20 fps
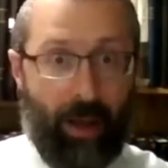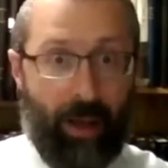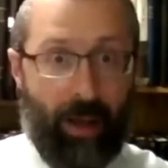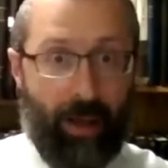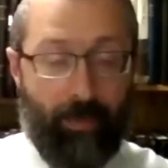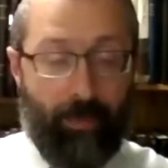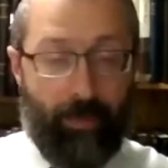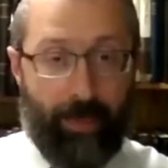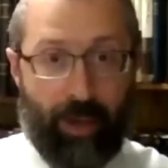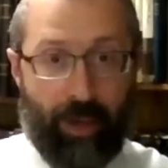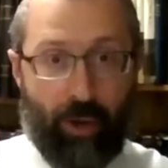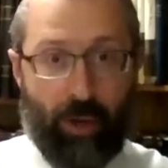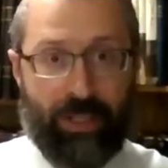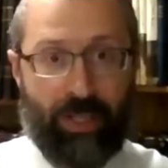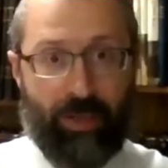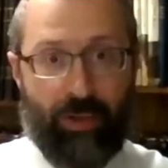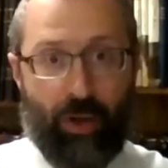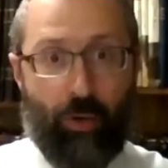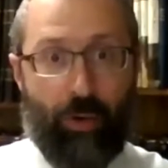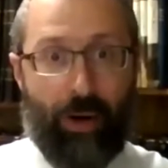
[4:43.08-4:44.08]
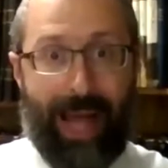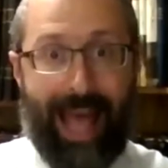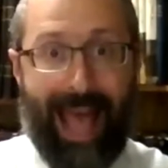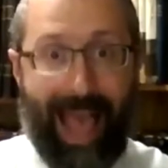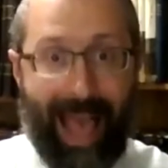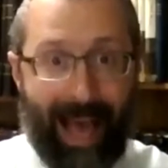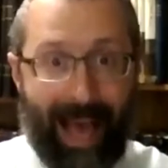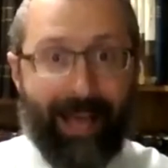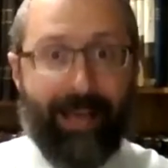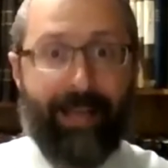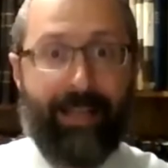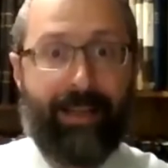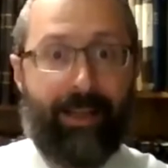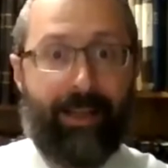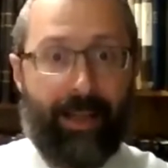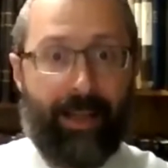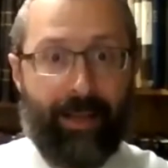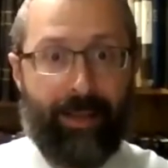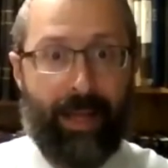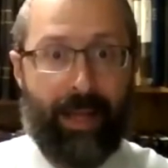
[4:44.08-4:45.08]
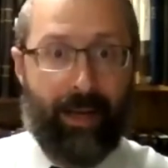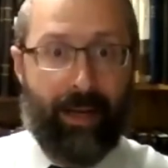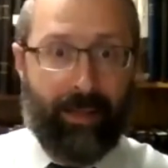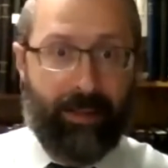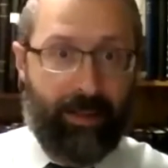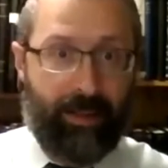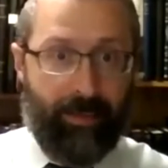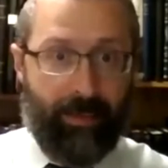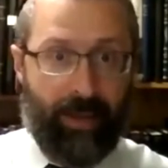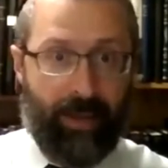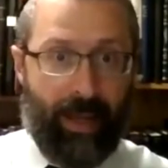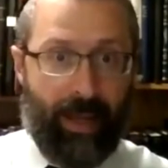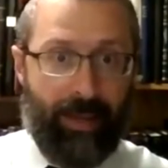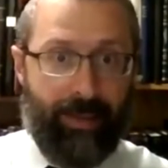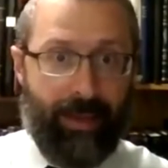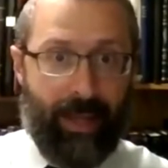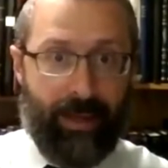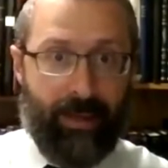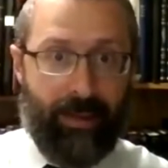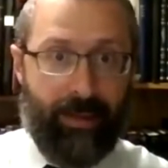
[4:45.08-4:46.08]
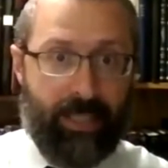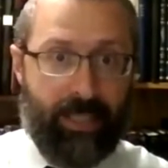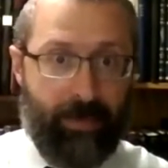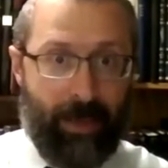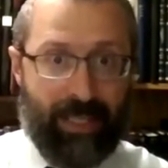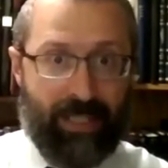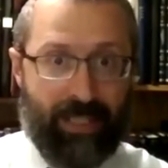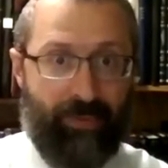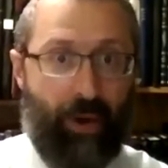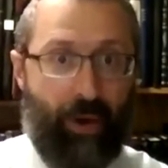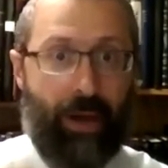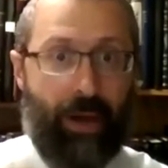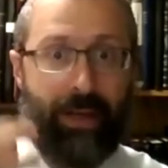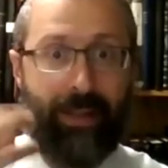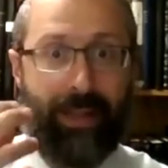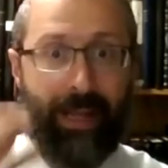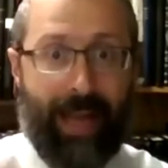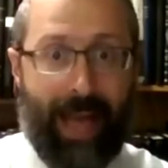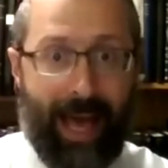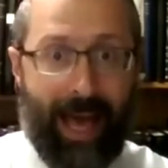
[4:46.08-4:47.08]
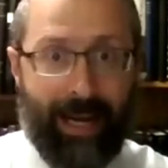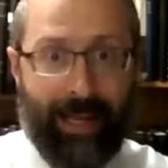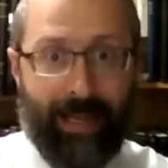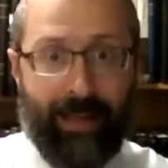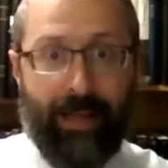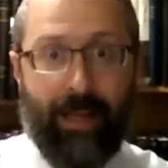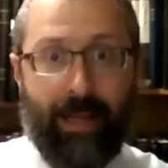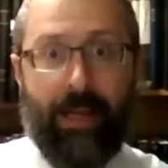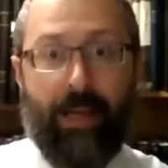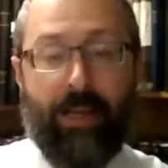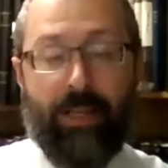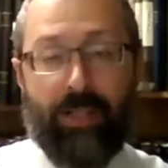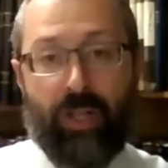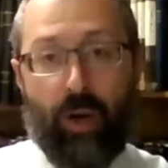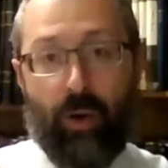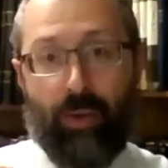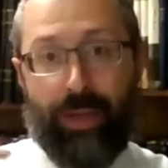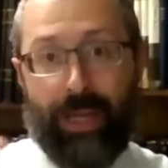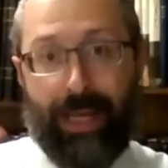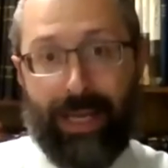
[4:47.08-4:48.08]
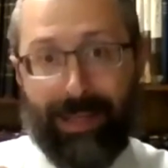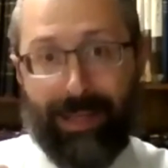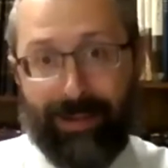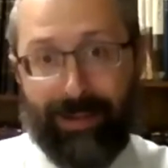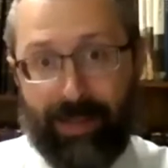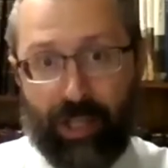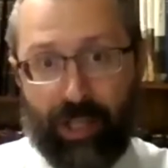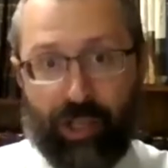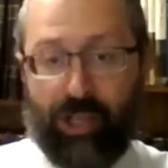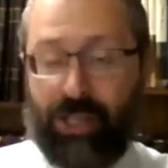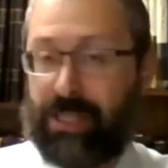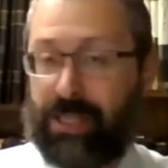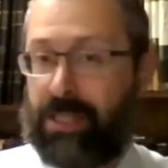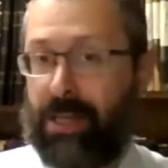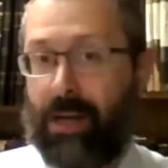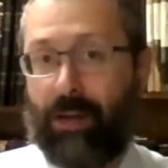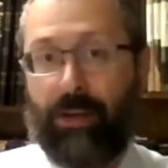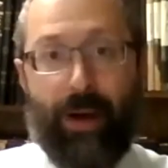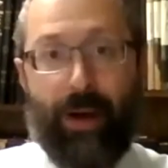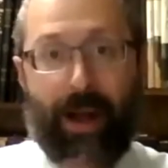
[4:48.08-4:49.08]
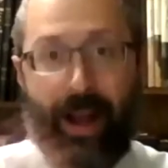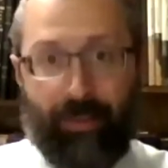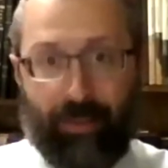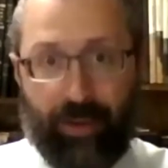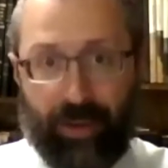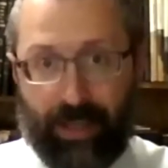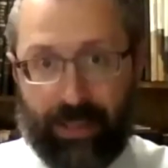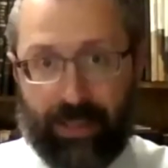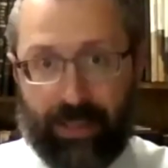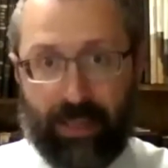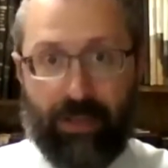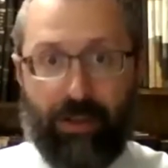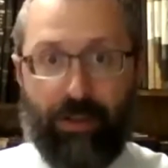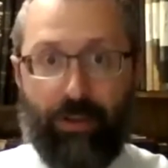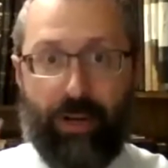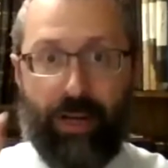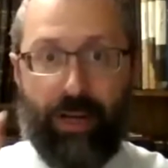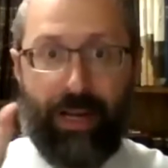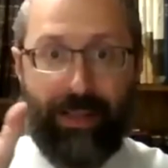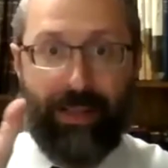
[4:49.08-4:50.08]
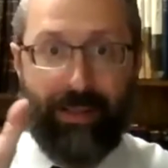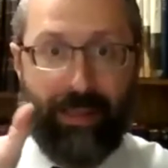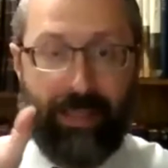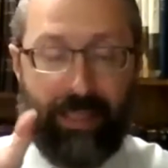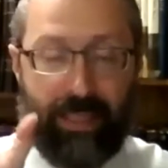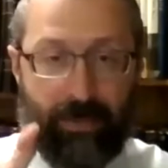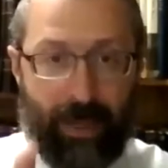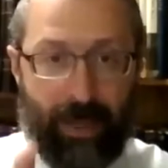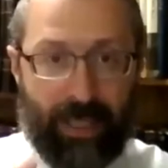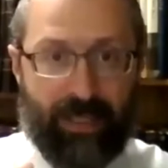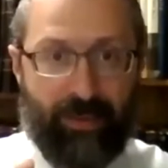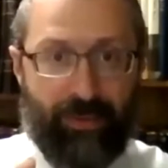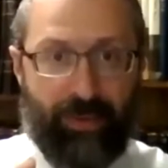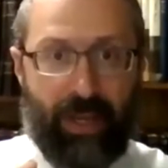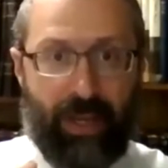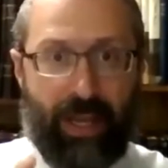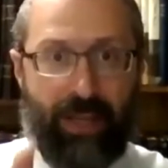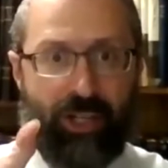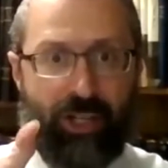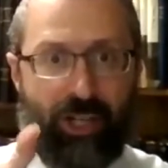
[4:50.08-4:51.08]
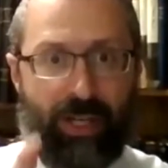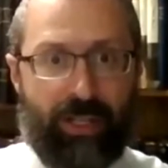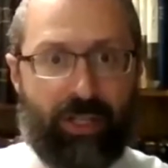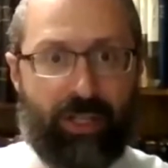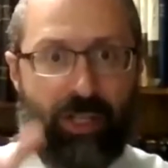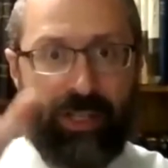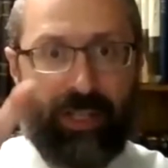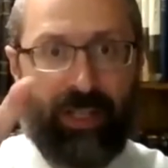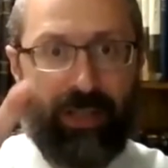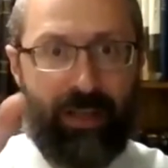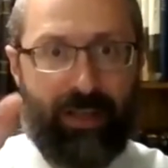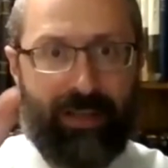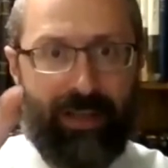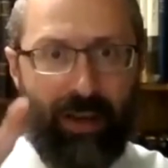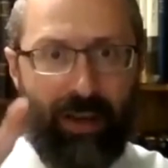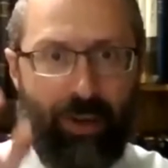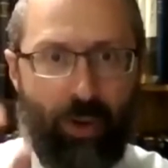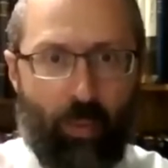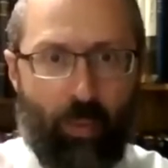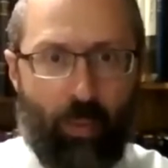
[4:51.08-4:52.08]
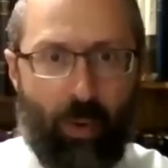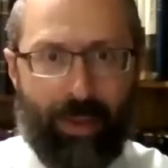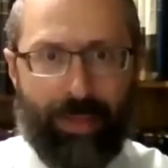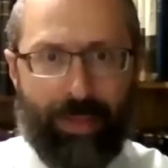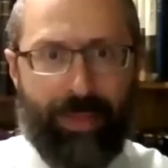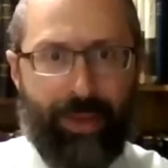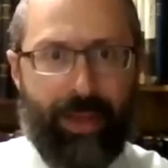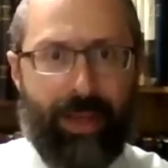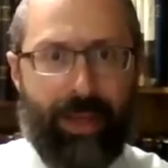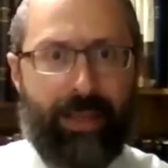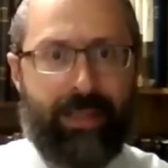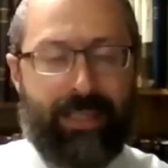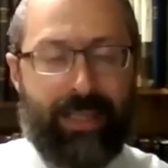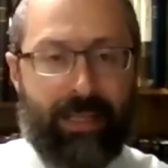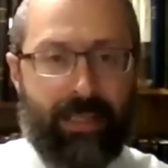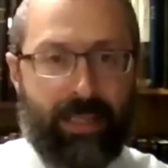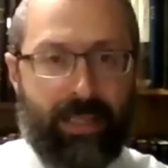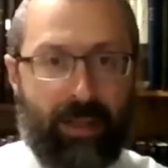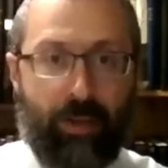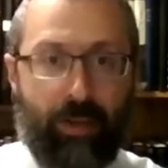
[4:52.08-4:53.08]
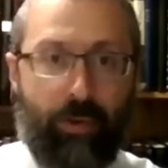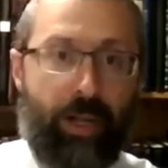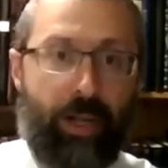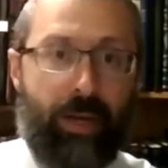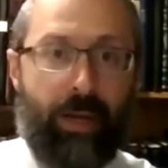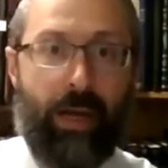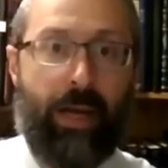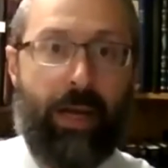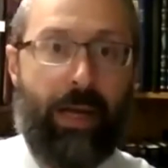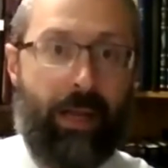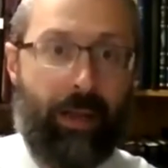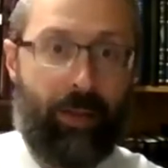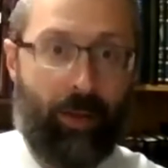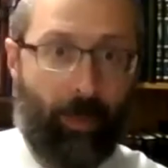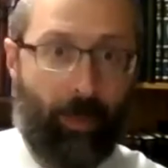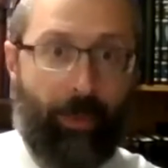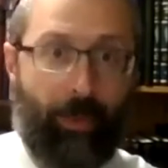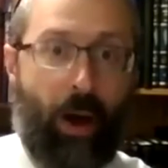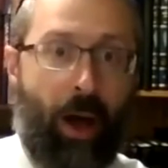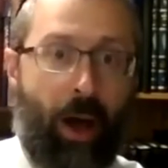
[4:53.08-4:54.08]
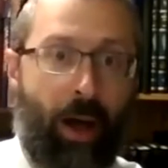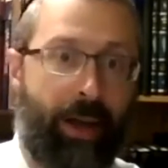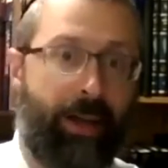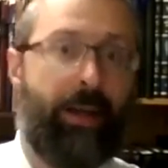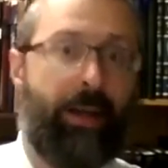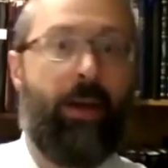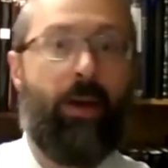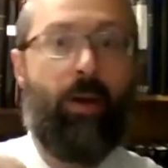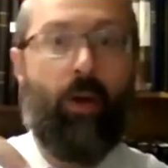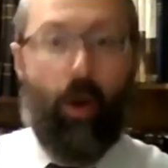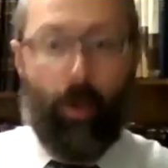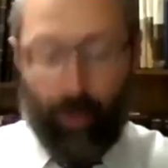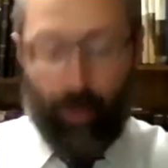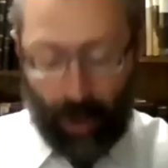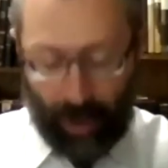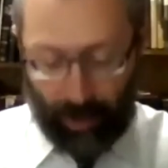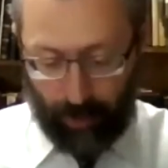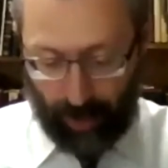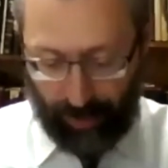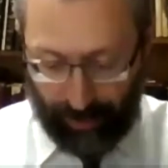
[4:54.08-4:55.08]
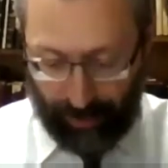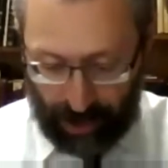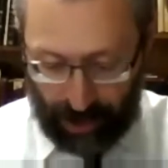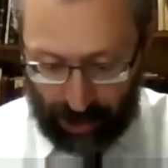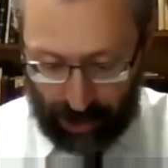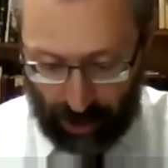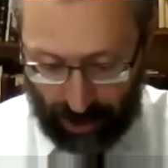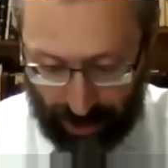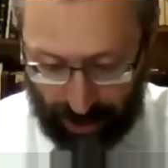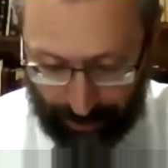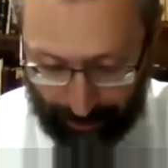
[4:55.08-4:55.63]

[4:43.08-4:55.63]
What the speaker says: because the Torah added and then specified and then added, so the additions tell you everything's included, and the specification is just there to tell you one thing is excluded, either brine or brine with fish sauce.